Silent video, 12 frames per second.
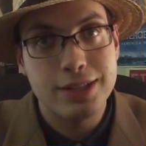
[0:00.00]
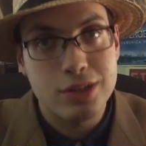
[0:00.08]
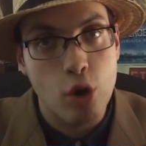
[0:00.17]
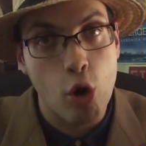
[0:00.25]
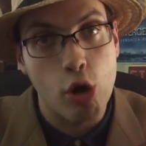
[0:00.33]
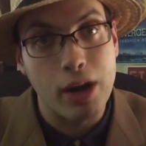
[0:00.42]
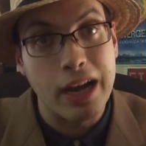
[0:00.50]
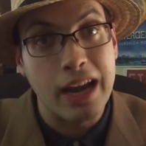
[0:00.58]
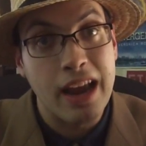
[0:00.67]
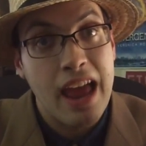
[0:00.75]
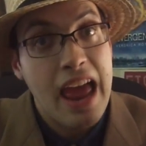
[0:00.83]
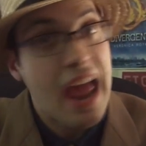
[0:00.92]
Story.
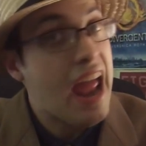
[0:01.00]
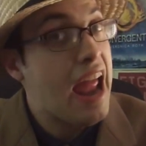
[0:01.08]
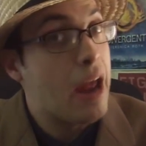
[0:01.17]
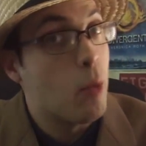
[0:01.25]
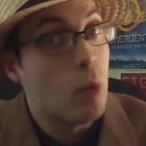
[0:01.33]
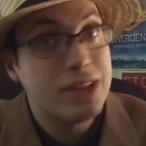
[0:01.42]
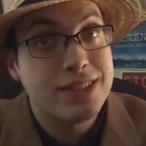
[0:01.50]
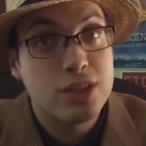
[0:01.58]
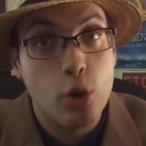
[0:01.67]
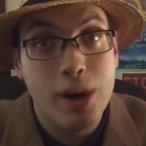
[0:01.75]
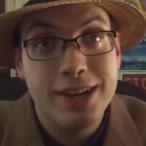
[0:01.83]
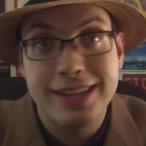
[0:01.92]
And what
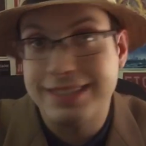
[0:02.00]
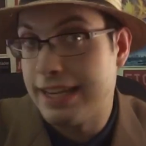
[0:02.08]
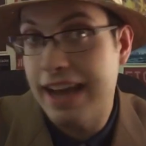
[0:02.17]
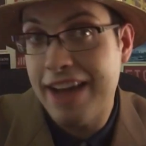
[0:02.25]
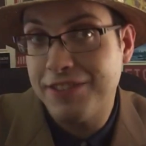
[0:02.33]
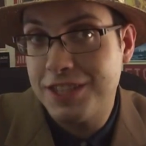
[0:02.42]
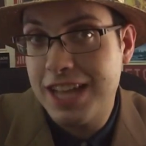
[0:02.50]
story does it have to